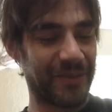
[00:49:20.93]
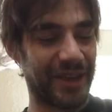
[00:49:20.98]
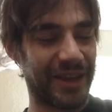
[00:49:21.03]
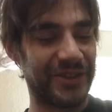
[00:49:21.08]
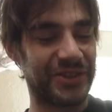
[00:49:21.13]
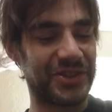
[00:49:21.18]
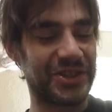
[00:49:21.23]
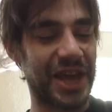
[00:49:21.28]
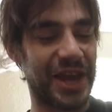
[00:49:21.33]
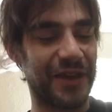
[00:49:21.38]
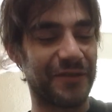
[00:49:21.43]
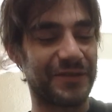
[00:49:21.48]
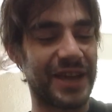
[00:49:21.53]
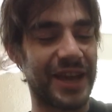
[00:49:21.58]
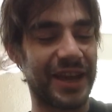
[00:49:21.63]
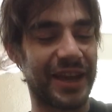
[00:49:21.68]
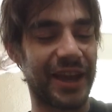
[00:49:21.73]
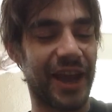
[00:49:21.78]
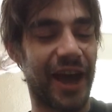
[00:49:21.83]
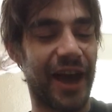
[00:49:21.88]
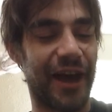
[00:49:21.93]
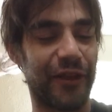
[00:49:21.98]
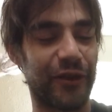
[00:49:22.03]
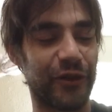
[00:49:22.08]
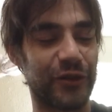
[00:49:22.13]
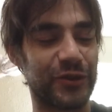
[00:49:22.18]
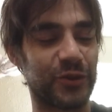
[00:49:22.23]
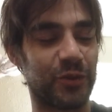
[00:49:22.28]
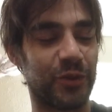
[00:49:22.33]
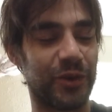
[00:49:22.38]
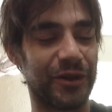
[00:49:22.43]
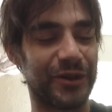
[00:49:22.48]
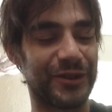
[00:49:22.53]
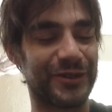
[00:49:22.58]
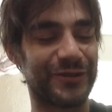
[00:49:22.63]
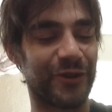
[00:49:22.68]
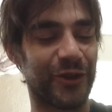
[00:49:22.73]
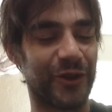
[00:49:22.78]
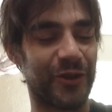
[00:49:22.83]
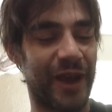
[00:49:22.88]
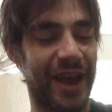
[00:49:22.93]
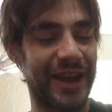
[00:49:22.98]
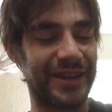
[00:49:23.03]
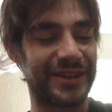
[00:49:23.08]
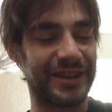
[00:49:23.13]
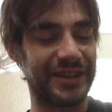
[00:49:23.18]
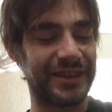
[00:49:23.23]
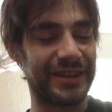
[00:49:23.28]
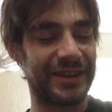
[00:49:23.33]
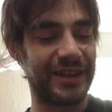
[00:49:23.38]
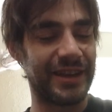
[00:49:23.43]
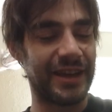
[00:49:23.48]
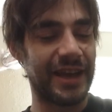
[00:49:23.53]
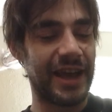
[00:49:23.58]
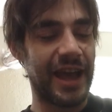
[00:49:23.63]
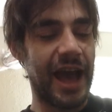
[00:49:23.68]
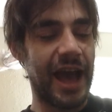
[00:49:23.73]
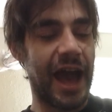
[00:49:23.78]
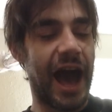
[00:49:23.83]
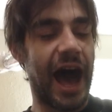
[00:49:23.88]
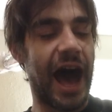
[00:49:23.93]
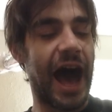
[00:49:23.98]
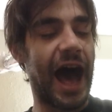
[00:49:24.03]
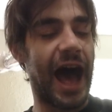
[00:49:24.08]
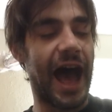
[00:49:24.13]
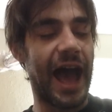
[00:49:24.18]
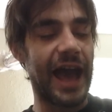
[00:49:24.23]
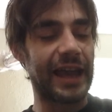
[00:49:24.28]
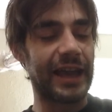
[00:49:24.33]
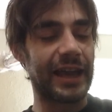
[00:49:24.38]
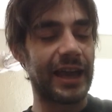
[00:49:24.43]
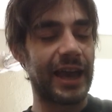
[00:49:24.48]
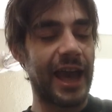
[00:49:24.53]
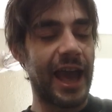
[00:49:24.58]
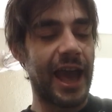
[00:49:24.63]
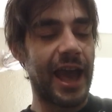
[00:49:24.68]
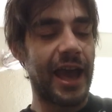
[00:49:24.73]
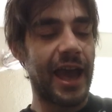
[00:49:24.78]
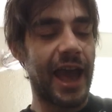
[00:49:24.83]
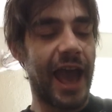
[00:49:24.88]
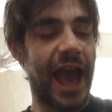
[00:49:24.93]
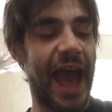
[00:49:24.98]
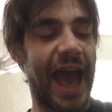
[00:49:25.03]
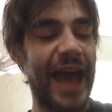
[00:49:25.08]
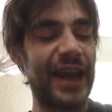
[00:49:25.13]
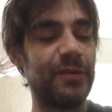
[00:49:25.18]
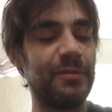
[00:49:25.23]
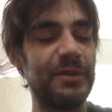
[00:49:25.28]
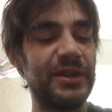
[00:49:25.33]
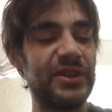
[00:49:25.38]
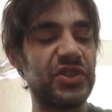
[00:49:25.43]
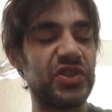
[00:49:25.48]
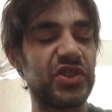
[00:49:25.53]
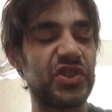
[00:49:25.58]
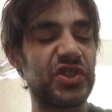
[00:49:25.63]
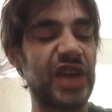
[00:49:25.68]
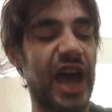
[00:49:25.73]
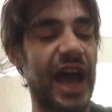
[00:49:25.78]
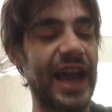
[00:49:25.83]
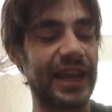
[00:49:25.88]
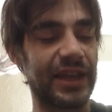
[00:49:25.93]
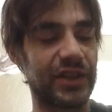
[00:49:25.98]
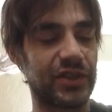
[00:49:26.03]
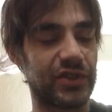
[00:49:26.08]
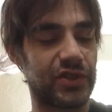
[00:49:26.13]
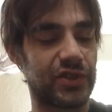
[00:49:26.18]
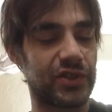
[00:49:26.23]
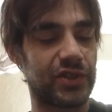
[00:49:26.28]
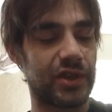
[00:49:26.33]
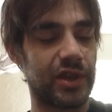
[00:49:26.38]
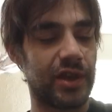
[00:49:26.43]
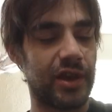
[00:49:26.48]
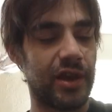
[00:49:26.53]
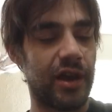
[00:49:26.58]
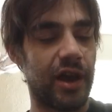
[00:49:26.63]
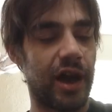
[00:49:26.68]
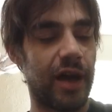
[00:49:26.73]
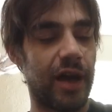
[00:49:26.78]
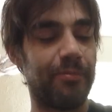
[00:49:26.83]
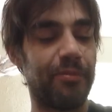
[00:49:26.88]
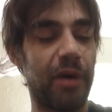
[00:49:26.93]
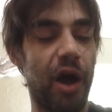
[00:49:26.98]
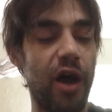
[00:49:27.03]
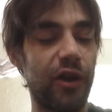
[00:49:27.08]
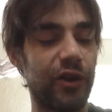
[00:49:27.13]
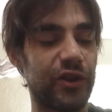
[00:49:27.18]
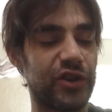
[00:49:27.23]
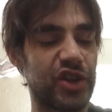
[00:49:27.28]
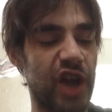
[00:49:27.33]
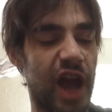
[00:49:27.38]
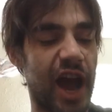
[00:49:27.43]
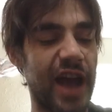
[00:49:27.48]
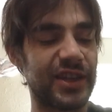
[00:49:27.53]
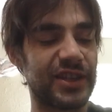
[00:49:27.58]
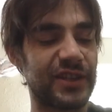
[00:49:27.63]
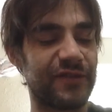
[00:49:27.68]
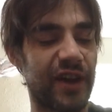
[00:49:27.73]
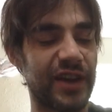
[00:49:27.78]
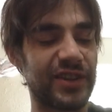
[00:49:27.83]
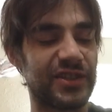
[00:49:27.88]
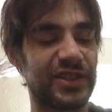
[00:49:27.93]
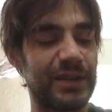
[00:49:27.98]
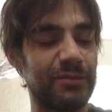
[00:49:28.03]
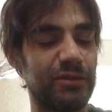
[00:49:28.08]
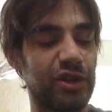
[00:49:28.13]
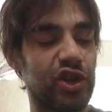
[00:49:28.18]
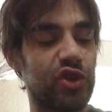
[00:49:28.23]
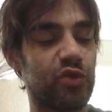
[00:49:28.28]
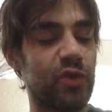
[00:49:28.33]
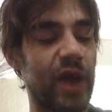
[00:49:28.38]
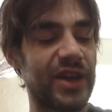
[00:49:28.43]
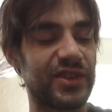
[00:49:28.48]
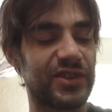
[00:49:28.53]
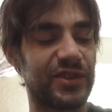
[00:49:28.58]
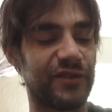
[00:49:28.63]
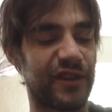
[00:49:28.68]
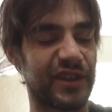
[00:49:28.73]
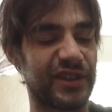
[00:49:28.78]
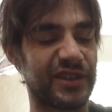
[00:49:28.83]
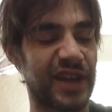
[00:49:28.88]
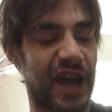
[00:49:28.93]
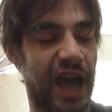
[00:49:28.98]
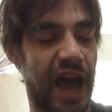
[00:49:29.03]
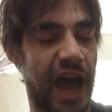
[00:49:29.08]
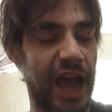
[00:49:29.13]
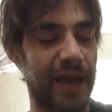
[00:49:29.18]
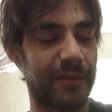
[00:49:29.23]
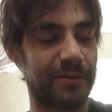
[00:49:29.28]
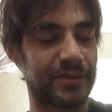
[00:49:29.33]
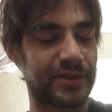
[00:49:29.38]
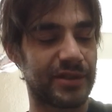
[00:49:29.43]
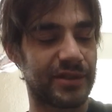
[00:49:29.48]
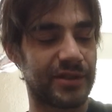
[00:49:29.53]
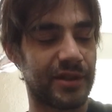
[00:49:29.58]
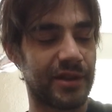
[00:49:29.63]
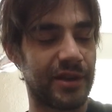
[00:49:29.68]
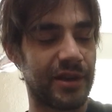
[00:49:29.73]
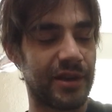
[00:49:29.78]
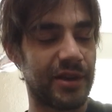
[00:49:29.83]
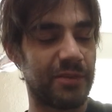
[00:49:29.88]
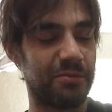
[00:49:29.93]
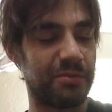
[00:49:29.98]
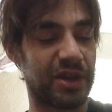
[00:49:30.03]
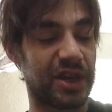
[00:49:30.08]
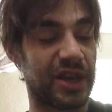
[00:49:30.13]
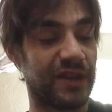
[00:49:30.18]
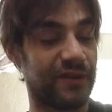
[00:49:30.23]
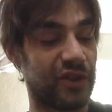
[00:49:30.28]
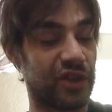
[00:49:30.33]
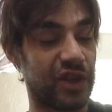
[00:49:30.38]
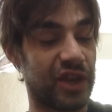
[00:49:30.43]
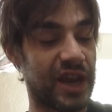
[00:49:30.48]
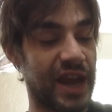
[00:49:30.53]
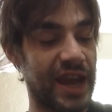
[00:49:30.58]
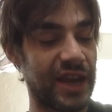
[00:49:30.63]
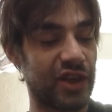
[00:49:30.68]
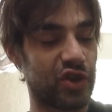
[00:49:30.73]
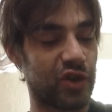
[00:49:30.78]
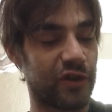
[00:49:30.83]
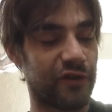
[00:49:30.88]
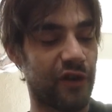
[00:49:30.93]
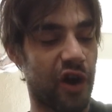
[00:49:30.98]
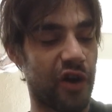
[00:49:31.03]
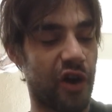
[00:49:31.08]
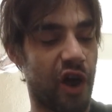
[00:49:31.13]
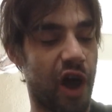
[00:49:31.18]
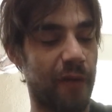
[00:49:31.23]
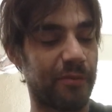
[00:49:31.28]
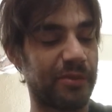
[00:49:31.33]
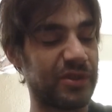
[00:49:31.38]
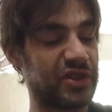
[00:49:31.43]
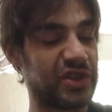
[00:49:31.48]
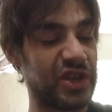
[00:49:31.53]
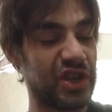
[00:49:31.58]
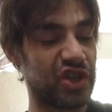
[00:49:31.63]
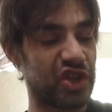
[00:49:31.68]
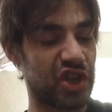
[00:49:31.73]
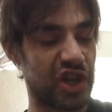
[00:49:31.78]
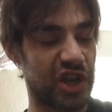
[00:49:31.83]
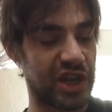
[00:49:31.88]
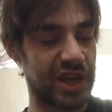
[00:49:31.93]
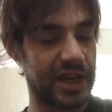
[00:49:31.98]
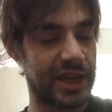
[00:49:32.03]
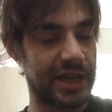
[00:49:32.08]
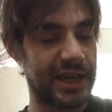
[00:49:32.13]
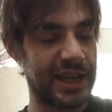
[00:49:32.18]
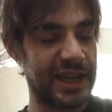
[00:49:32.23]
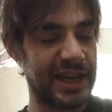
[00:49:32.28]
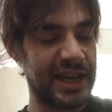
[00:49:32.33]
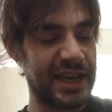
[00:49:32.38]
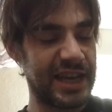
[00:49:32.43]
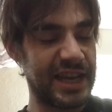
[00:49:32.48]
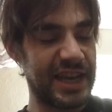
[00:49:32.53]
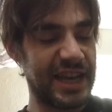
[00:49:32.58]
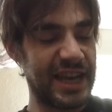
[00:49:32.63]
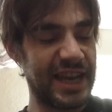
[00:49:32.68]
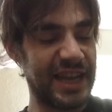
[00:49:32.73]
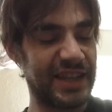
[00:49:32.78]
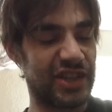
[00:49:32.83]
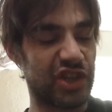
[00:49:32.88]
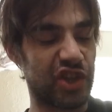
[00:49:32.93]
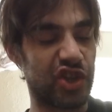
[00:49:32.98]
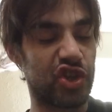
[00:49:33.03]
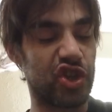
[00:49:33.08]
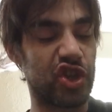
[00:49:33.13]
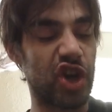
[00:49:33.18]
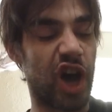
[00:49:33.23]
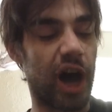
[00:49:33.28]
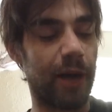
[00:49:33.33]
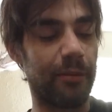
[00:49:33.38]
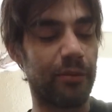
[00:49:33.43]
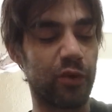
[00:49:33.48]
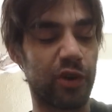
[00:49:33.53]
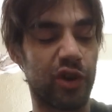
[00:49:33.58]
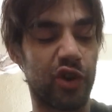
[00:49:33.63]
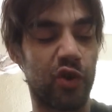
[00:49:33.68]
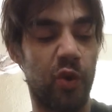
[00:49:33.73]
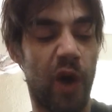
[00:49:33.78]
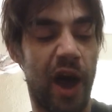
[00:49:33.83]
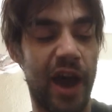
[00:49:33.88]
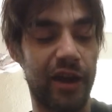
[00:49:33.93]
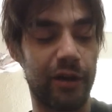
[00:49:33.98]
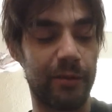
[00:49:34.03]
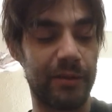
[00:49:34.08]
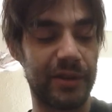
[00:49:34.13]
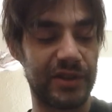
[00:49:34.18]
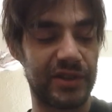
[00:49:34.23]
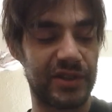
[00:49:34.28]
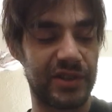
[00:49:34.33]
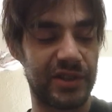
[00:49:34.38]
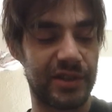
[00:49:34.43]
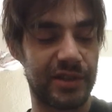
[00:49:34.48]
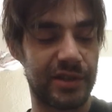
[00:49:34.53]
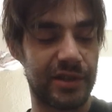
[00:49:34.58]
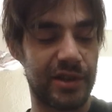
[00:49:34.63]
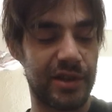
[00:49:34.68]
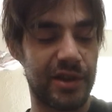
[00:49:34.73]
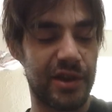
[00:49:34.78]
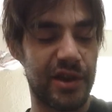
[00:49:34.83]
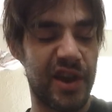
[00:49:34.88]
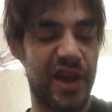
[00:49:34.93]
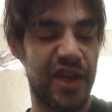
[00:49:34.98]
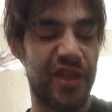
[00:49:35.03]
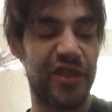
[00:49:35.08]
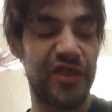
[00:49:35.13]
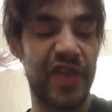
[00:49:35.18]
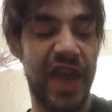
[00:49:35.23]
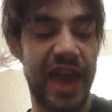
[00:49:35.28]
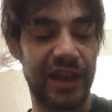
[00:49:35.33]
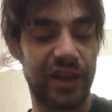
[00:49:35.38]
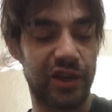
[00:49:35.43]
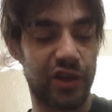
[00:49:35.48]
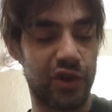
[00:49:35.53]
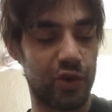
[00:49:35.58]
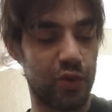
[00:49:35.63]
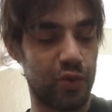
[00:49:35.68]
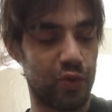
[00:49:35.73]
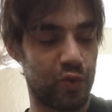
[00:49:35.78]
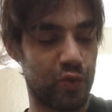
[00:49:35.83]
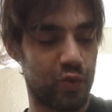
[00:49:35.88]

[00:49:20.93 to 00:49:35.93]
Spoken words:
Instead of taking others' words for granted. I, admin science, apologize if I seemed aggressive at times, but given the nature of our opposition, it's a job requirement. Thank you.